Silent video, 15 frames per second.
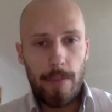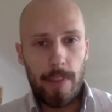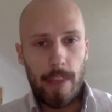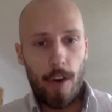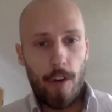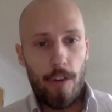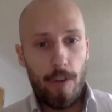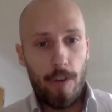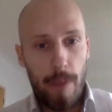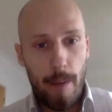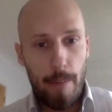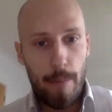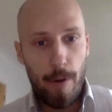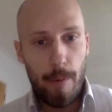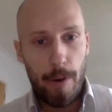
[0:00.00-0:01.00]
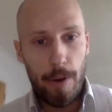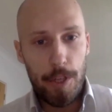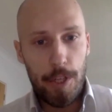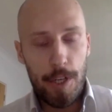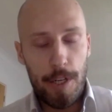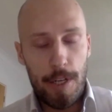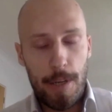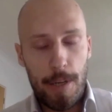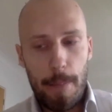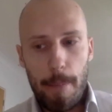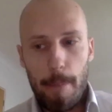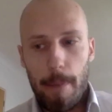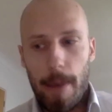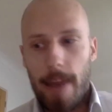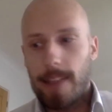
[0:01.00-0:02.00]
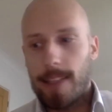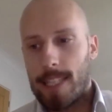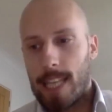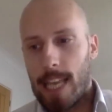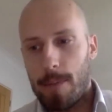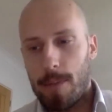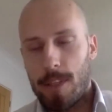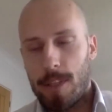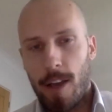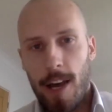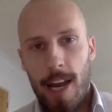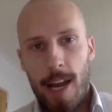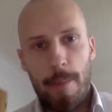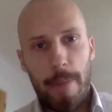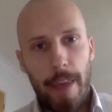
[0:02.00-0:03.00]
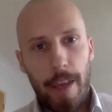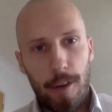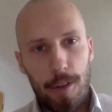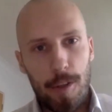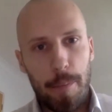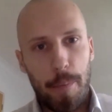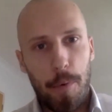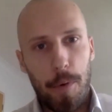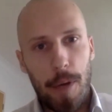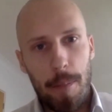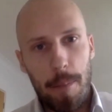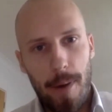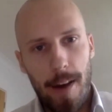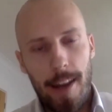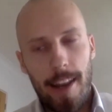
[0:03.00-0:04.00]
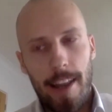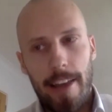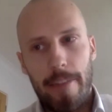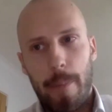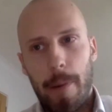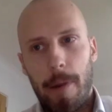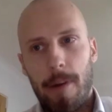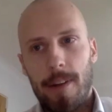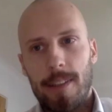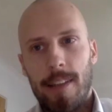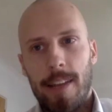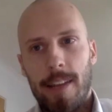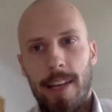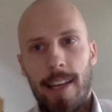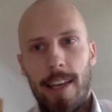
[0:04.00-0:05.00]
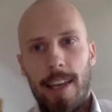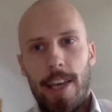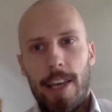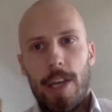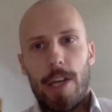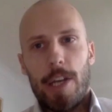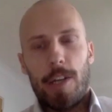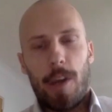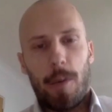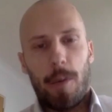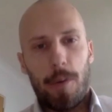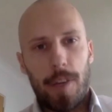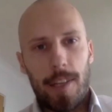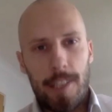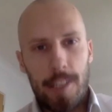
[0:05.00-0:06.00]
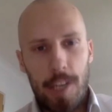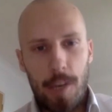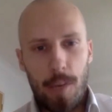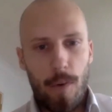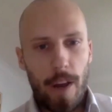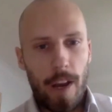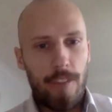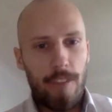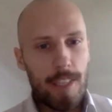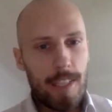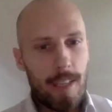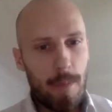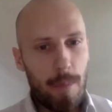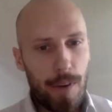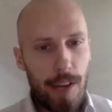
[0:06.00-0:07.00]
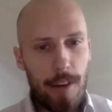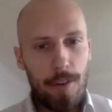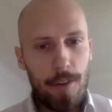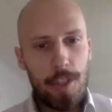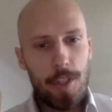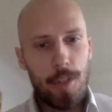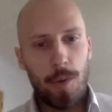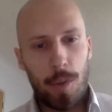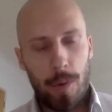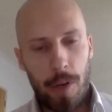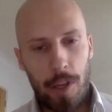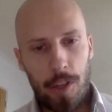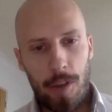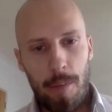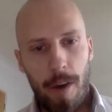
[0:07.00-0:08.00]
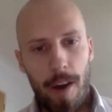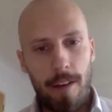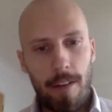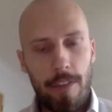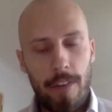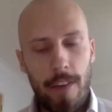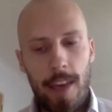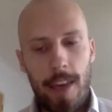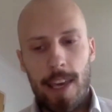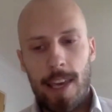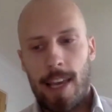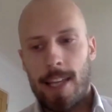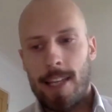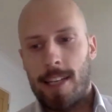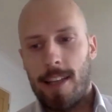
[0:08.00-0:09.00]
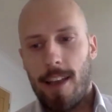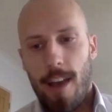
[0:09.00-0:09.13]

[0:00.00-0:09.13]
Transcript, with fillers: they offered me a promotion. But at the same time, it got to a point in my life where I was like, do I want to continue working for someone else or do I want to do my own thing? And